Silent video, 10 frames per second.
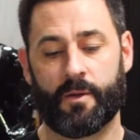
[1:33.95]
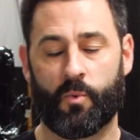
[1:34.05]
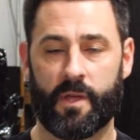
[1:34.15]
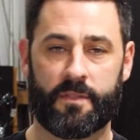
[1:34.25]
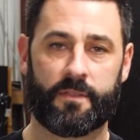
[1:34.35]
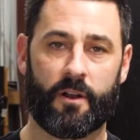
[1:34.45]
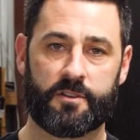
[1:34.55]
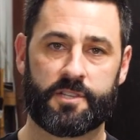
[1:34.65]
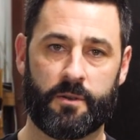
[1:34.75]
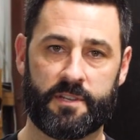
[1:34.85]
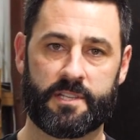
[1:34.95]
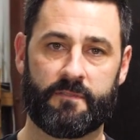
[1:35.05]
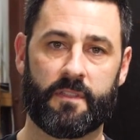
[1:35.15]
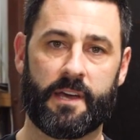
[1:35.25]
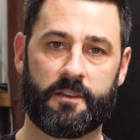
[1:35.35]
with our Sony
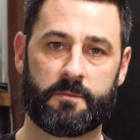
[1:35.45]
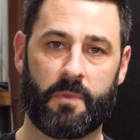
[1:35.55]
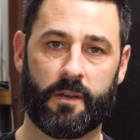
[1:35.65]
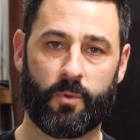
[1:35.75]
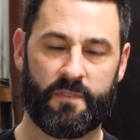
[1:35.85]
7000 bundle.